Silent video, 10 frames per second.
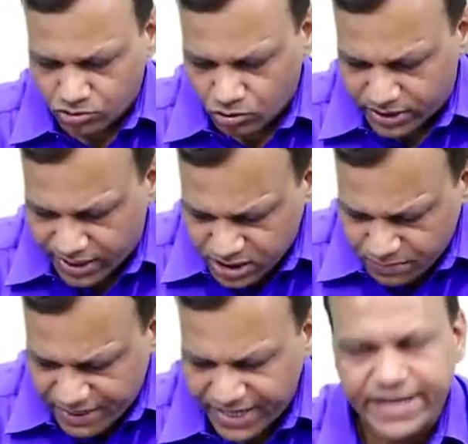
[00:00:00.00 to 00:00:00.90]
So
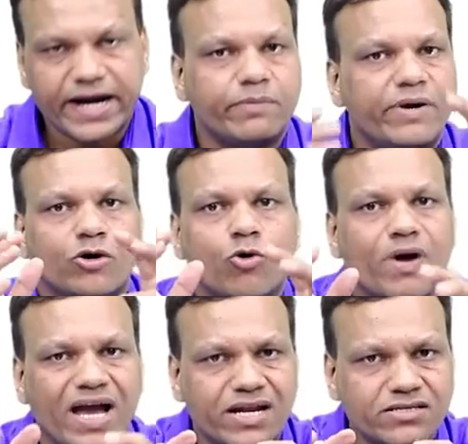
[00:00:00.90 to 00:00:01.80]
drugs mainly act by two
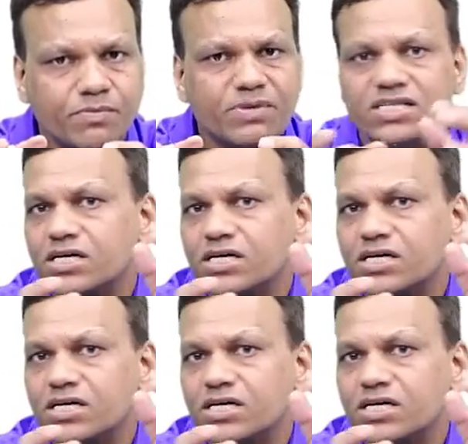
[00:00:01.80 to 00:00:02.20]
mechanisms,